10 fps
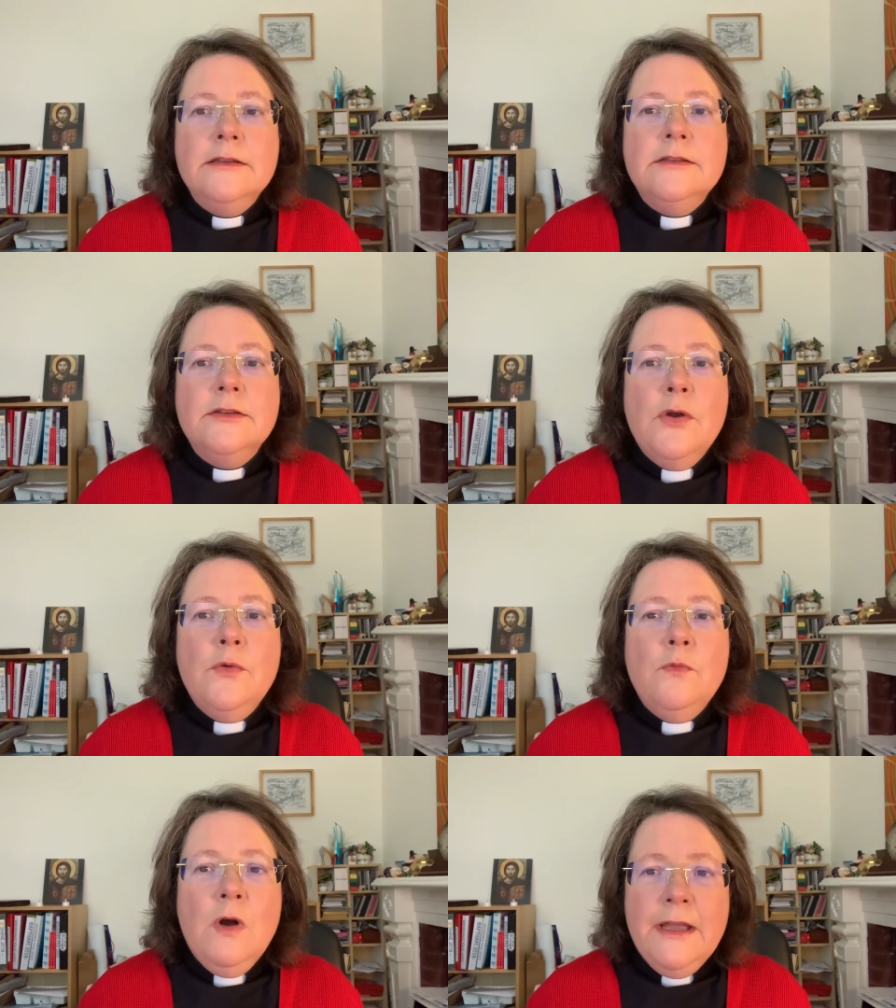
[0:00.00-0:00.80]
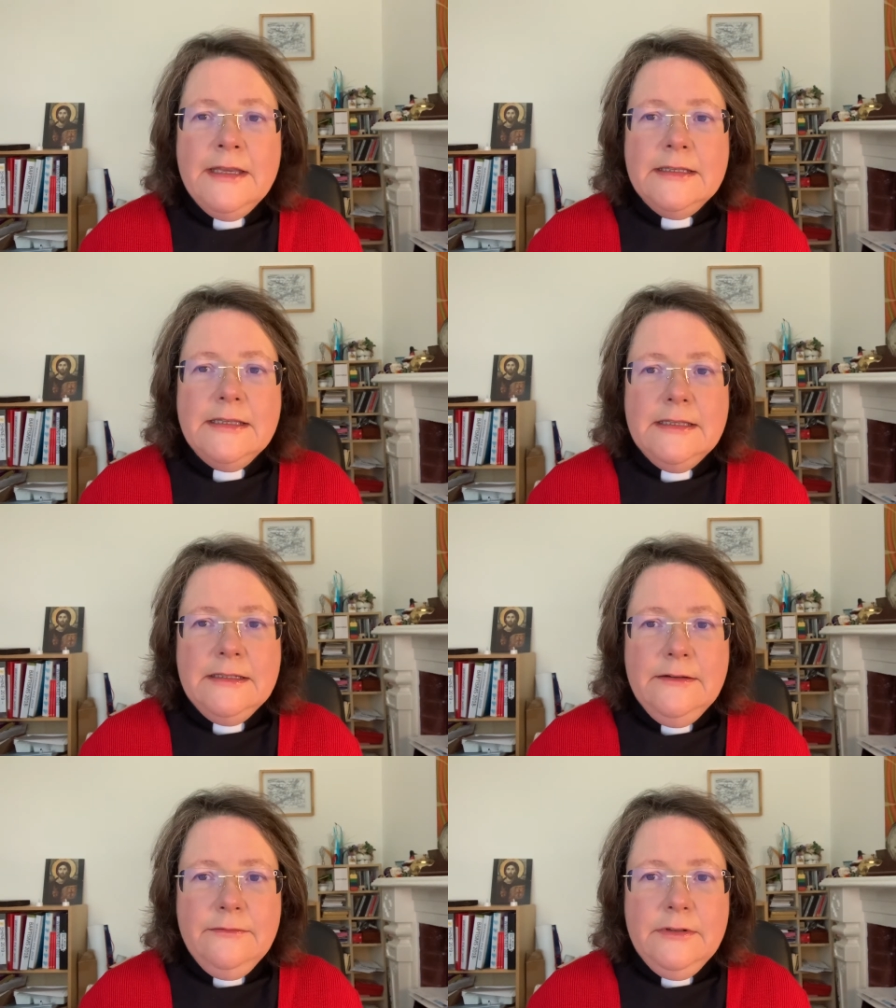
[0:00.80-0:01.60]
So, why is this
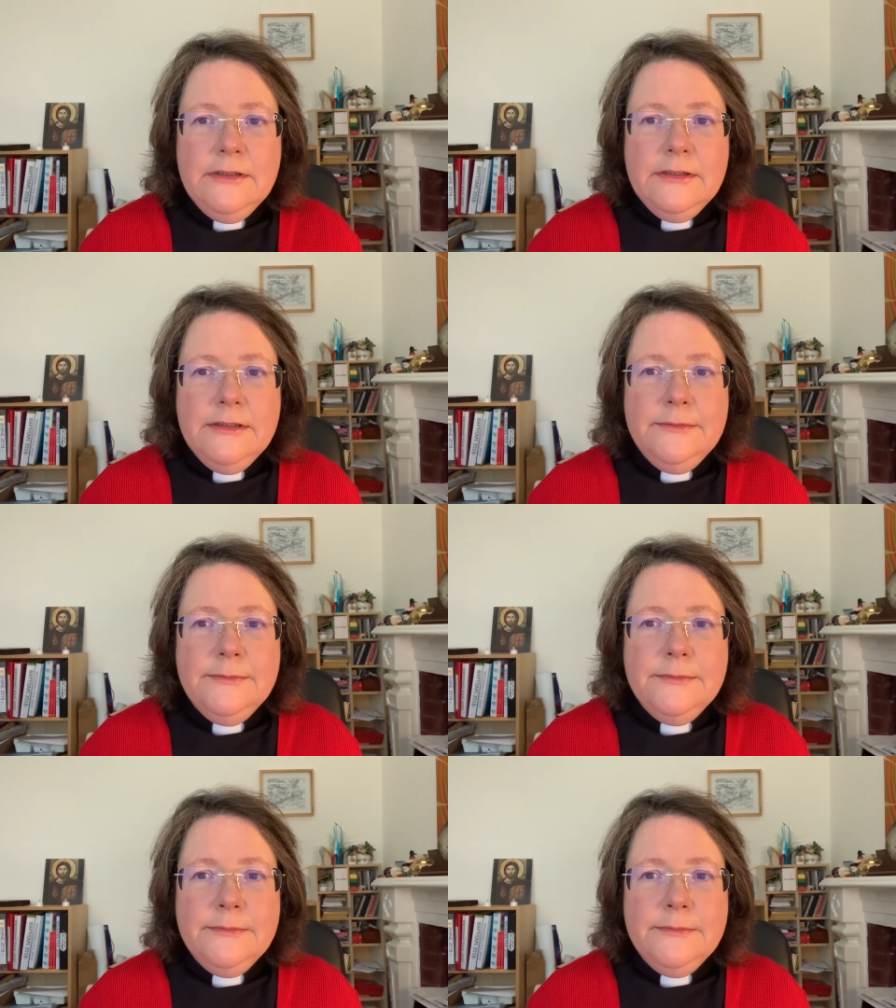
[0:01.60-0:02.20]
different?